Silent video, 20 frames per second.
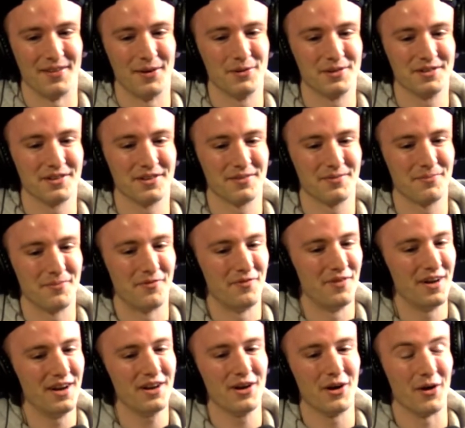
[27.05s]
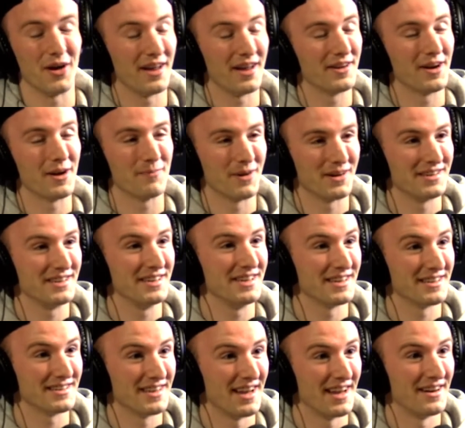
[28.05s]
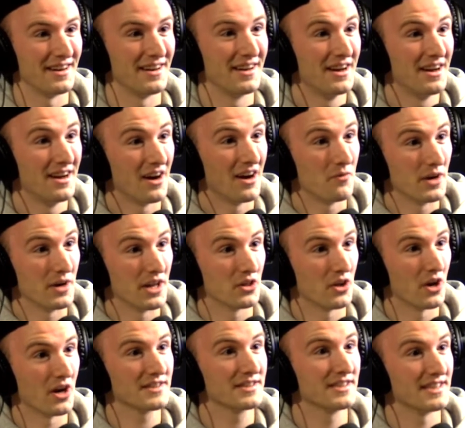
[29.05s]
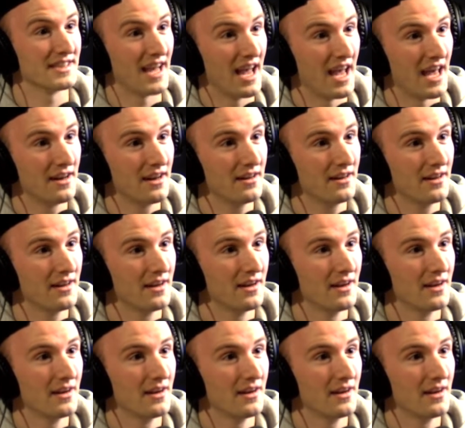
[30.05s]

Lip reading: There was this video ended up on TSN of when he lost his head.